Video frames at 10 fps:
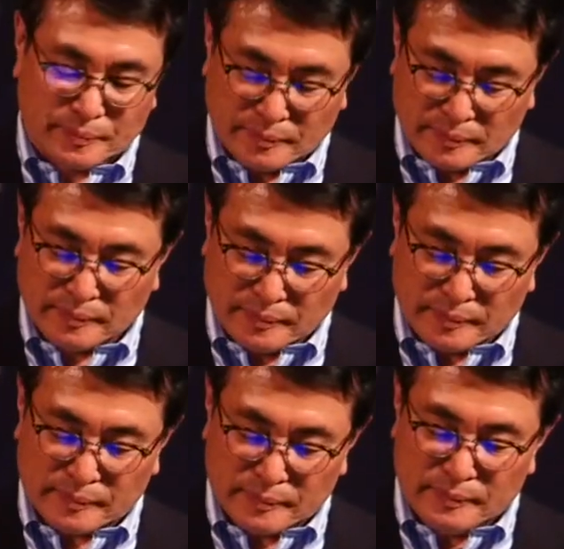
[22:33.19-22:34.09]

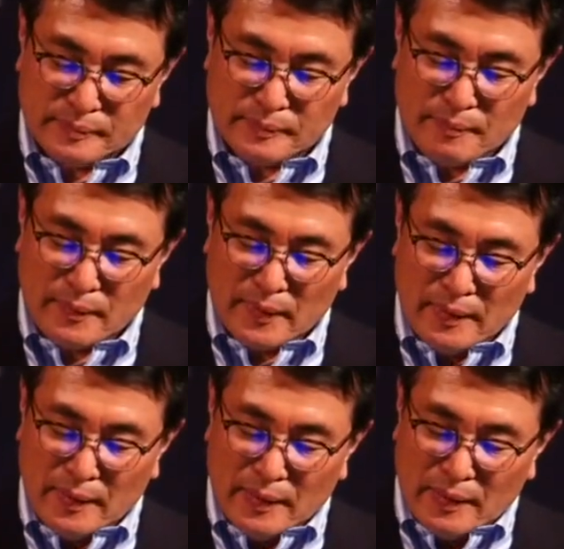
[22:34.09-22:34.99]

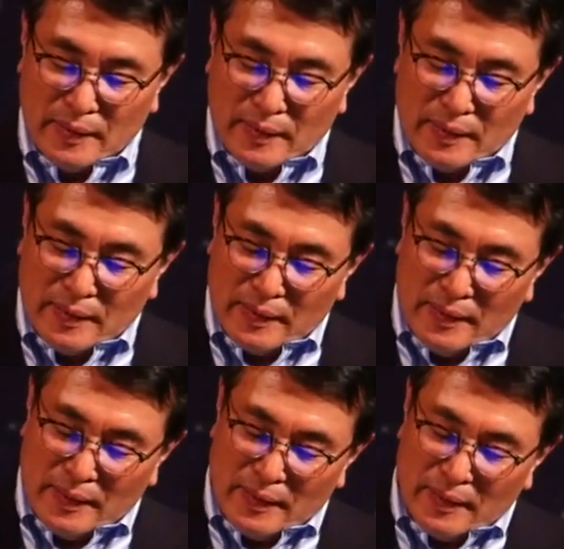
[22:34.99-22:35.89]

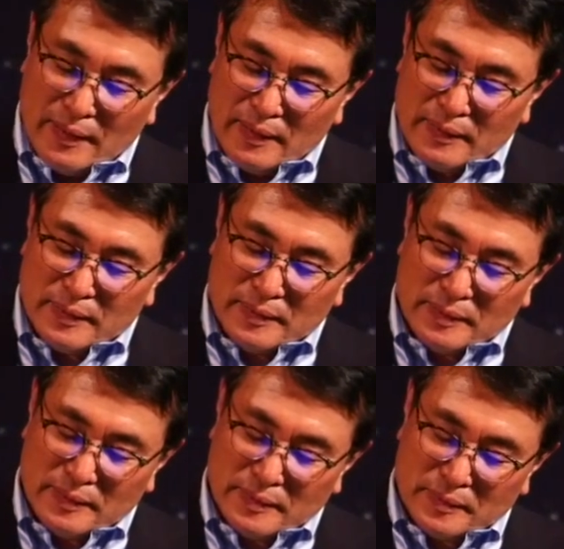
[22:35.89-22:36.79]

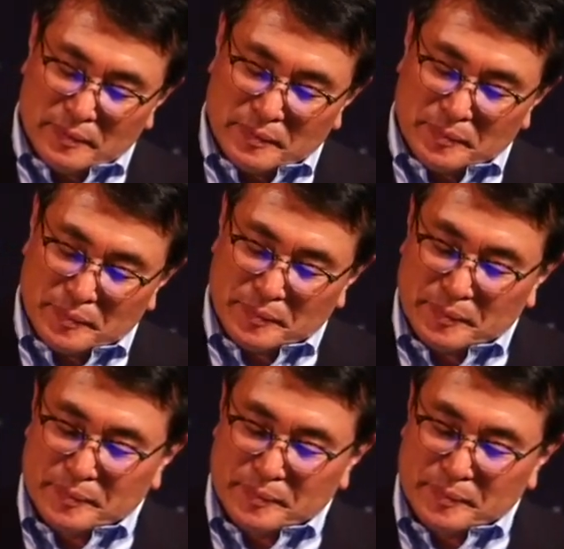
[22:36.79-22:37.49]
(no one is talking)